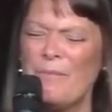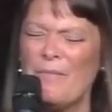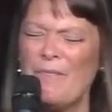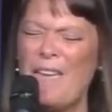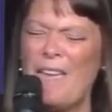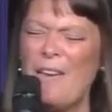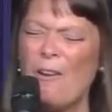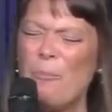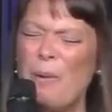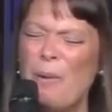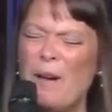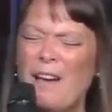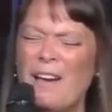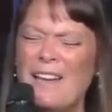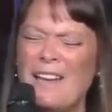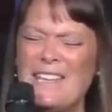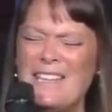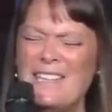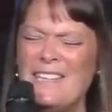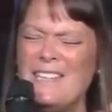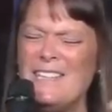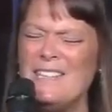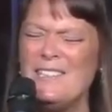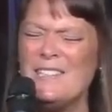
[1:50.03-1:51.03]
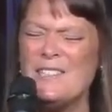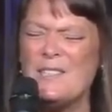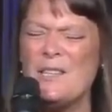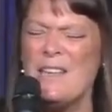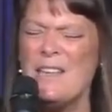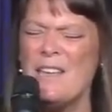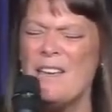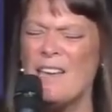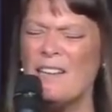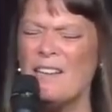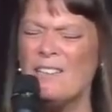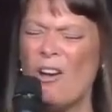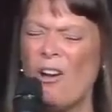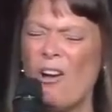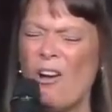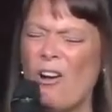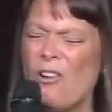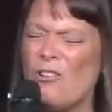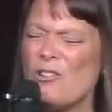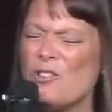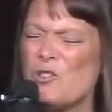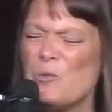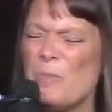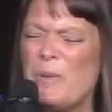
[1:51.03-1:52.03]
help our ears and
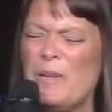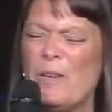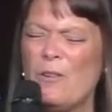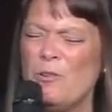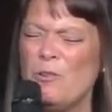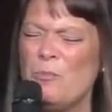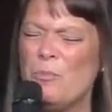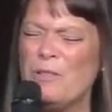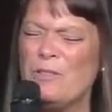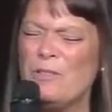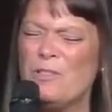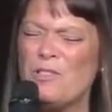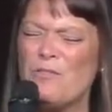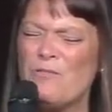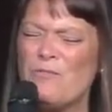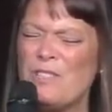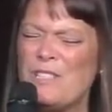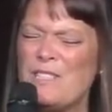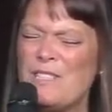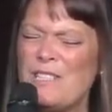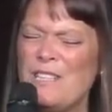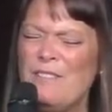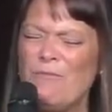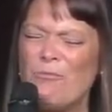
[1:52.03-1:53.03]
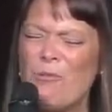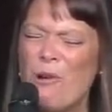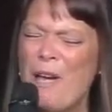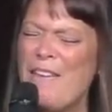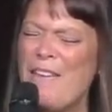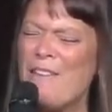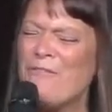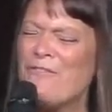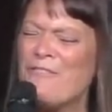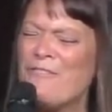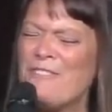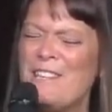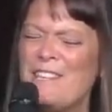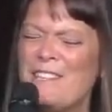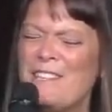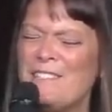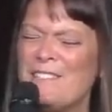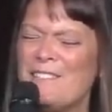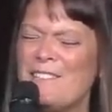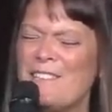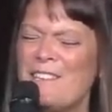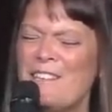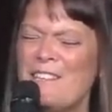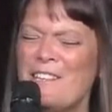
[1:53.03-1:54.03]
hearts be open to receive whatever it
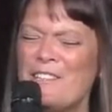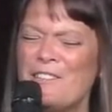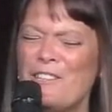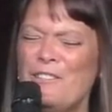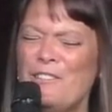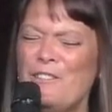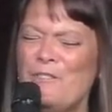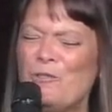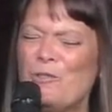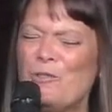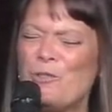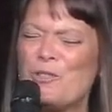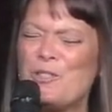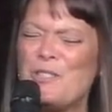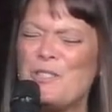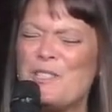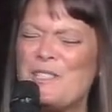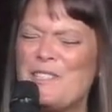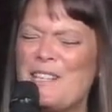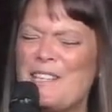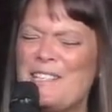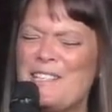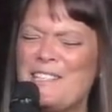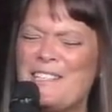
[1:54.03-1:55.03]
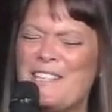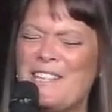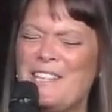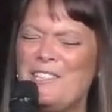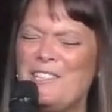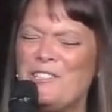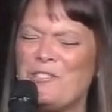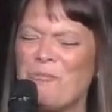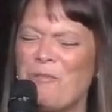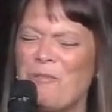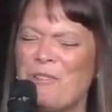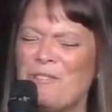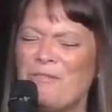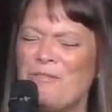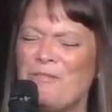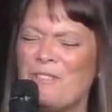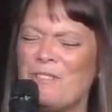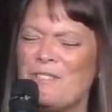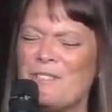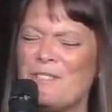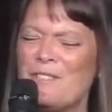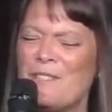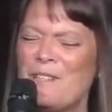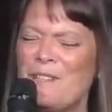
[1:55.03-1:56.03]
is that you've got to say to each one of
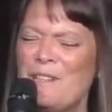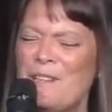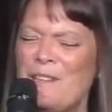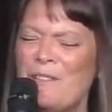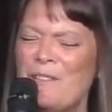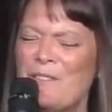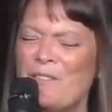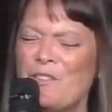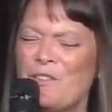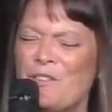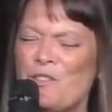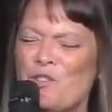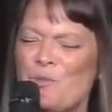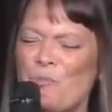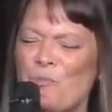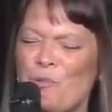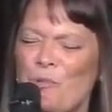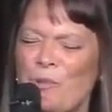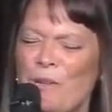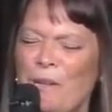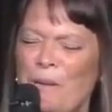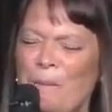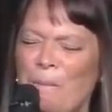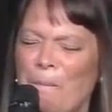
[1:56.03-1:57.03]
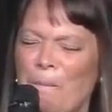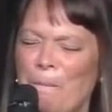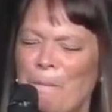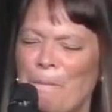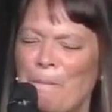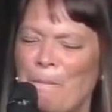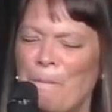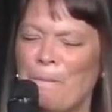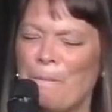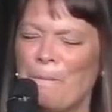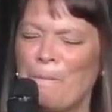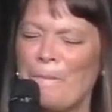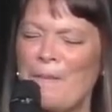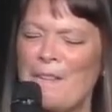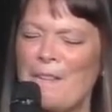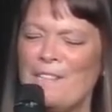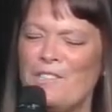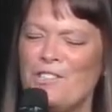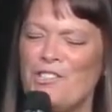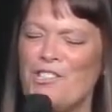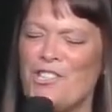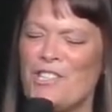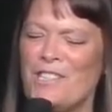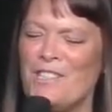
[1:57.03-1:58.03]
us this morning.
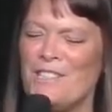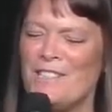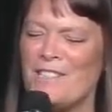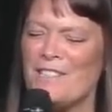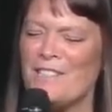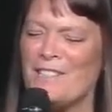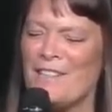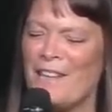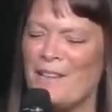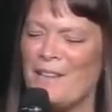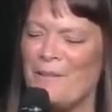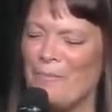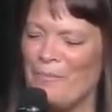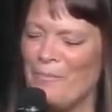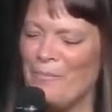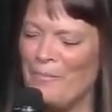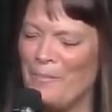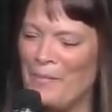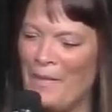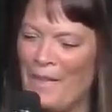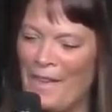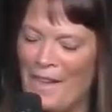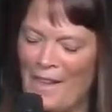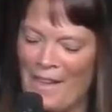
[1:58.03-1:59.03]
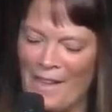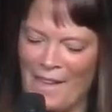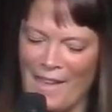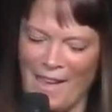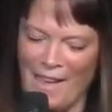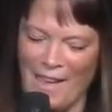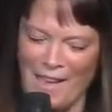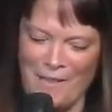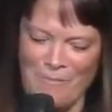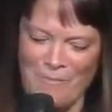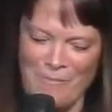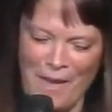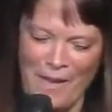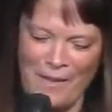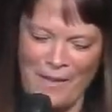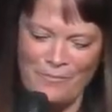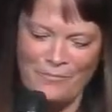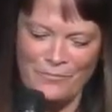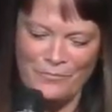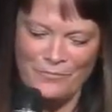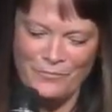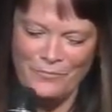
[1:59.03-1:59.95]
In Jesus' name, amen.